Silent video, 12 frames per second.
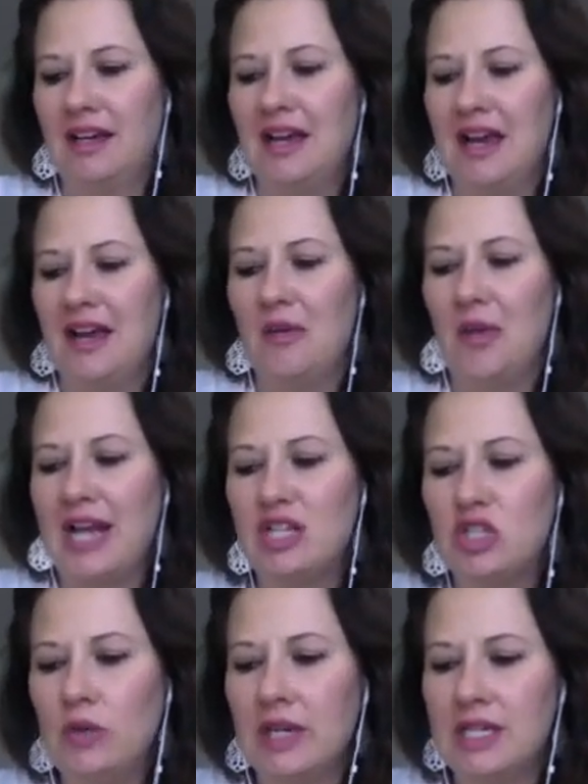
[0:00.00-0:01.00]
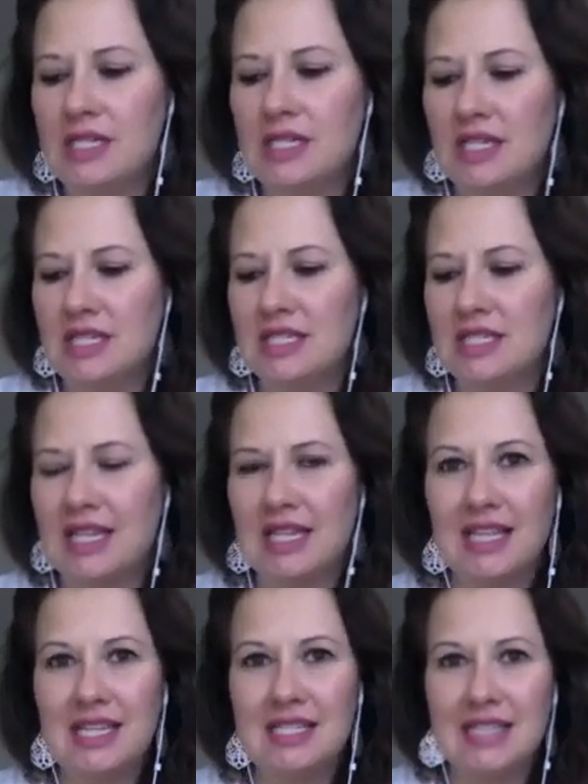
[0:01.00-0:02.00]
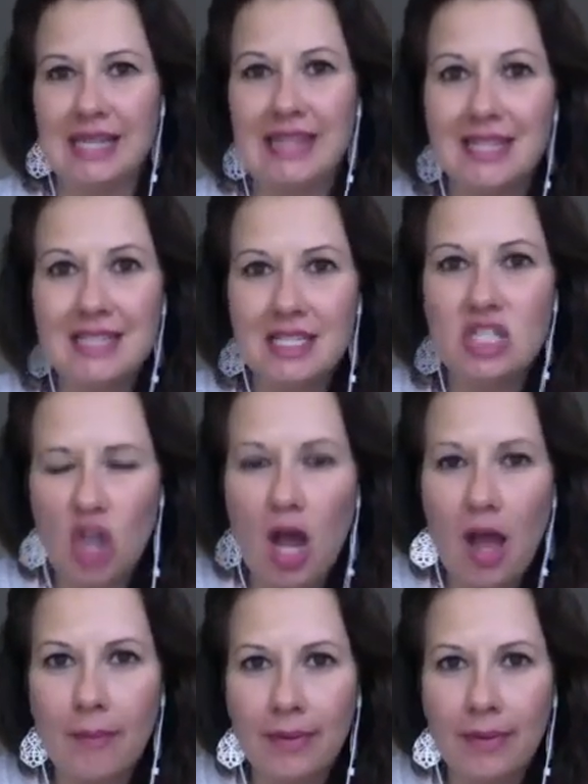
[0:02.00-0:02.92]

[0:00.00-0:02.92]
what I do is that that's his job.